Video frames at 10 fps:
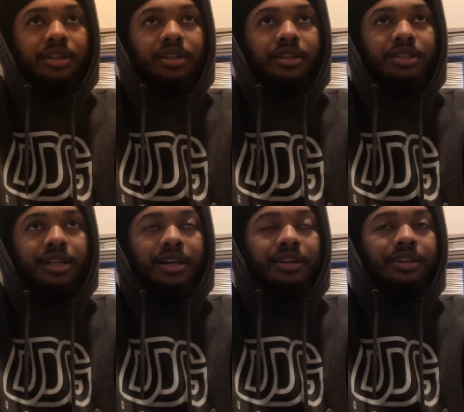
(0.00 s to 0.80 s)
it's
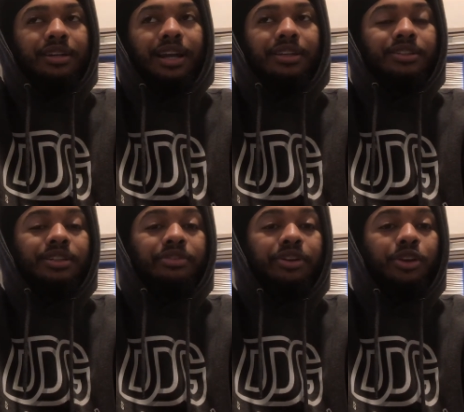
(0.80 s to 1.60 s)
like a lot of
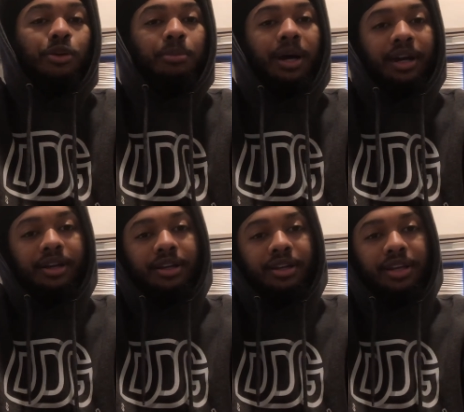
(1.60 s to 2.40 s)
stuff in your back,
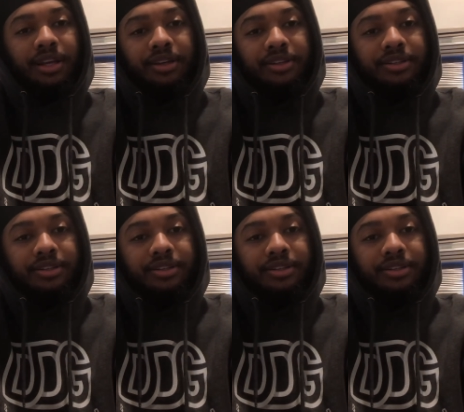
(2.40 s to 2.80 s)
like a,